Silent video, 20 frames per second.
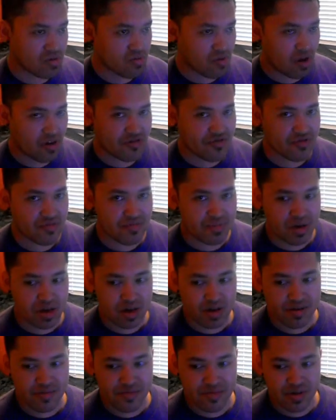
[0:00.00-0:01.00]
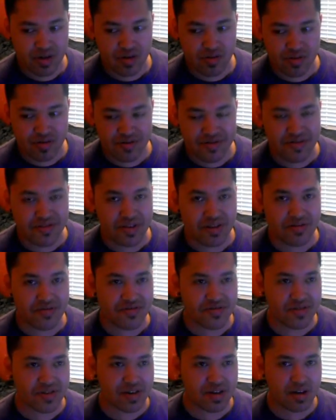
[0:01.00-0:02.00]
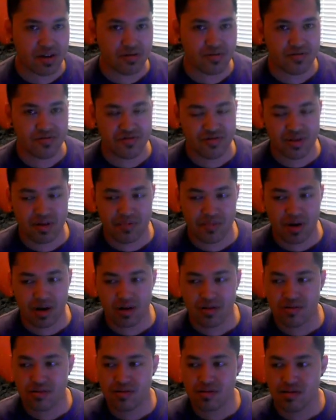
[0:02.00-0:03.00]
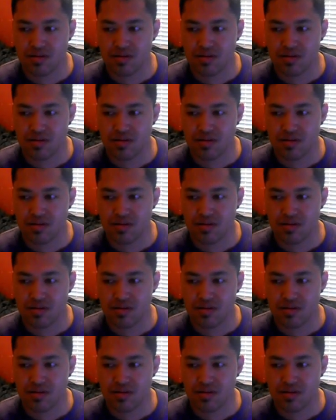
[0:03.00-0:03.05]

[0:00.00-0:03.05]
roster be when all these DLC characters come out.